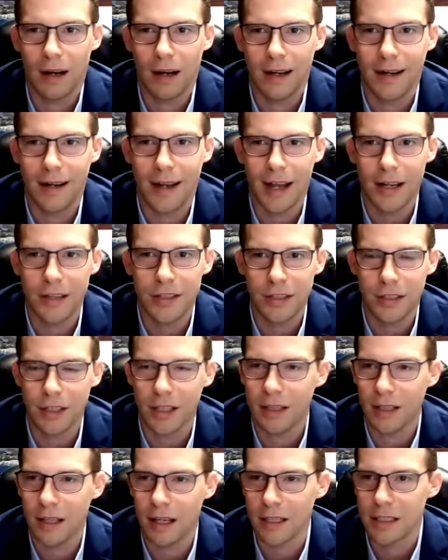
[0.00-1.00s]

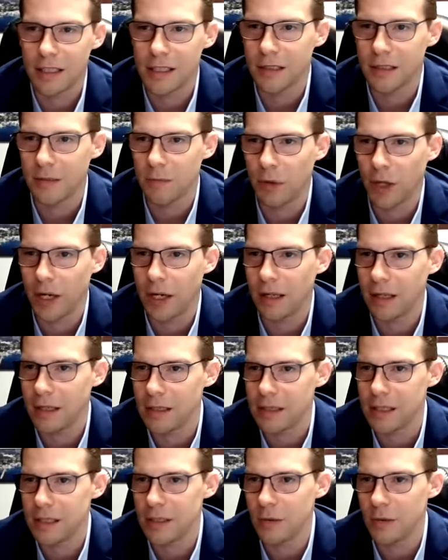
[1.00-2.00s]
Nationally, the Exit Planning
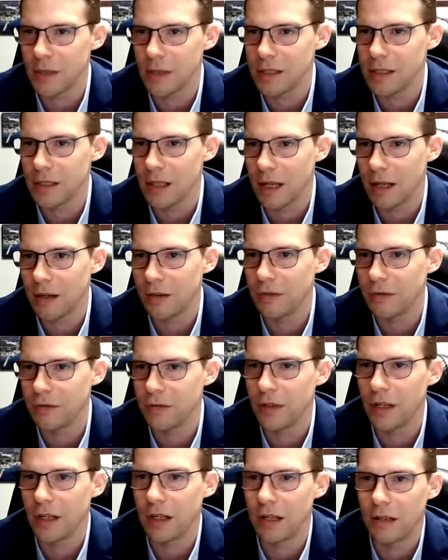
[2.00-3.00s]
Institute does a lot of
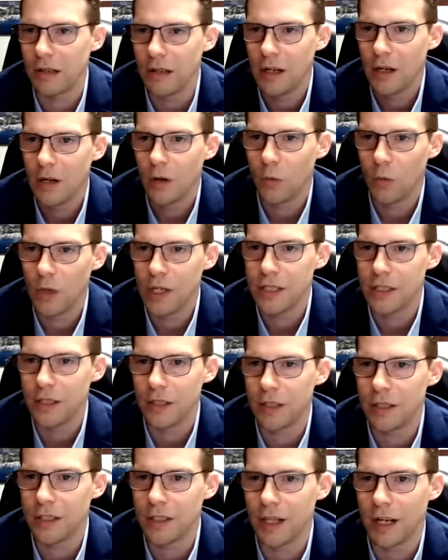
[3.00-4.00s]

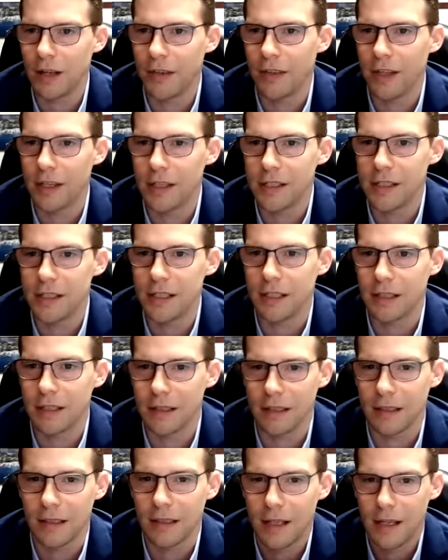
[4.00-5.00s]
research on this,
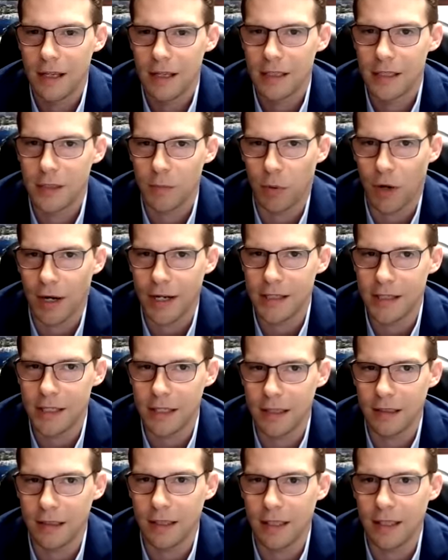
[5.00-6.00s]
and
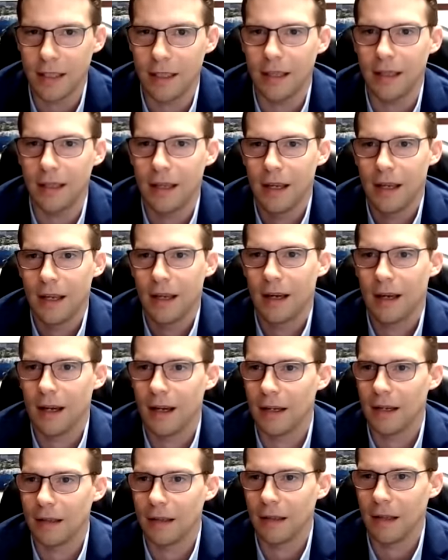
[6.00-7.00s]
surprisingly,
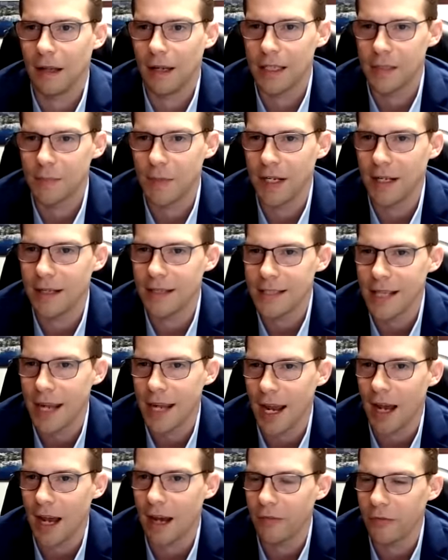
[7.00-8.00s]
as many as
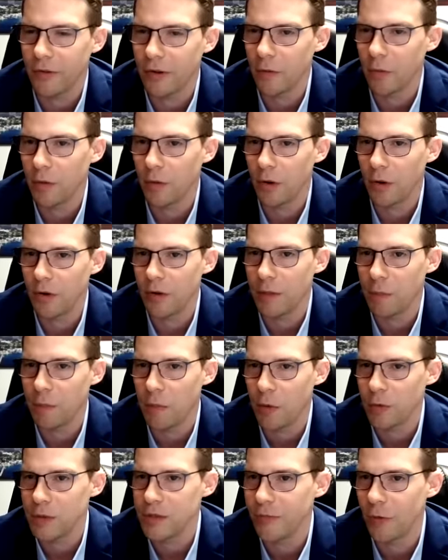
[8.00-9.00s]
half or the
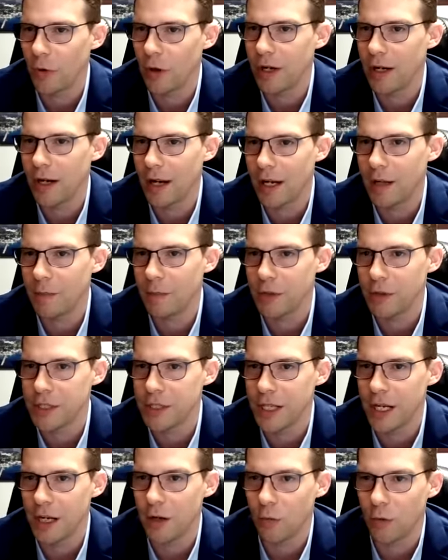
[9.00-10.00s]
post
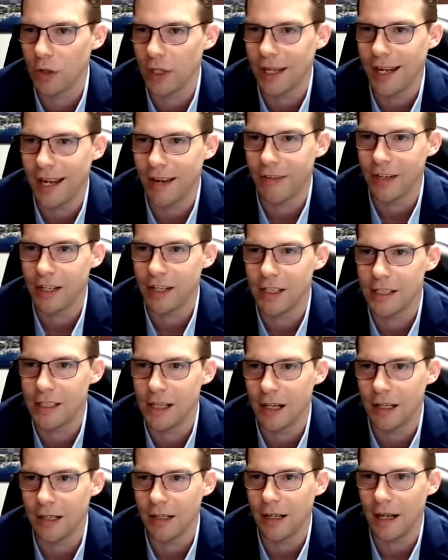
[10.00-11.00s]
49% really haven't
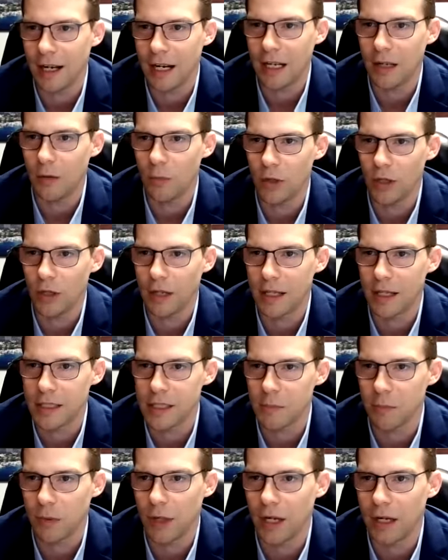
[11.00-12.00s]
done any real
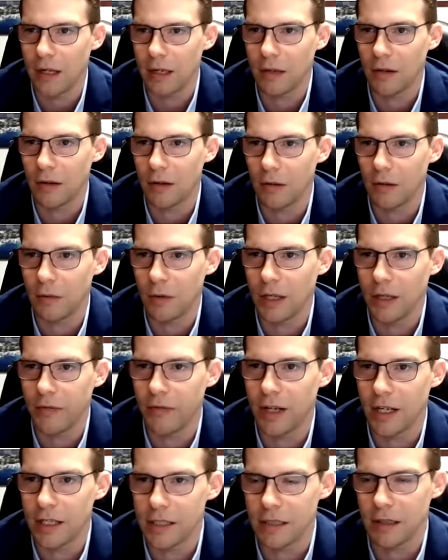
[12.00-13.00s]
exit planning or
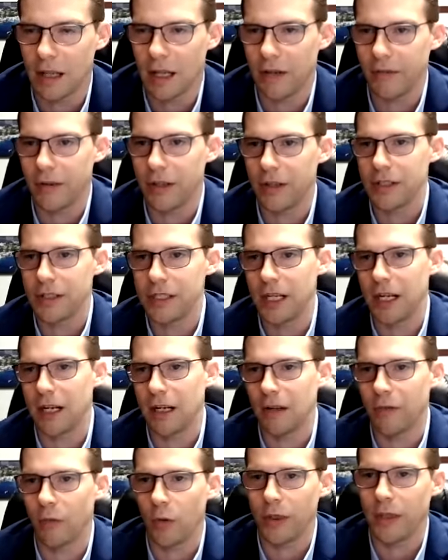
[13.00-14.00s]
even has a lot of
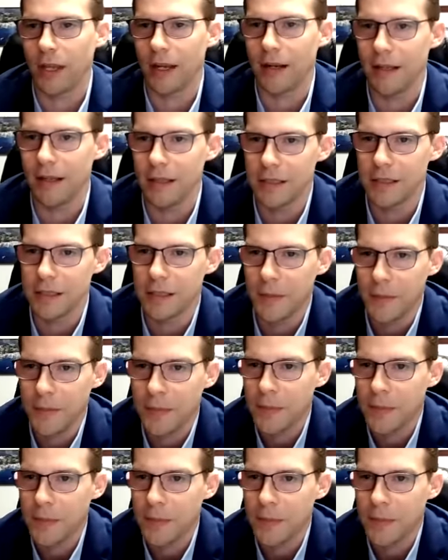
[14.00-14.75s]
understanding of what that is.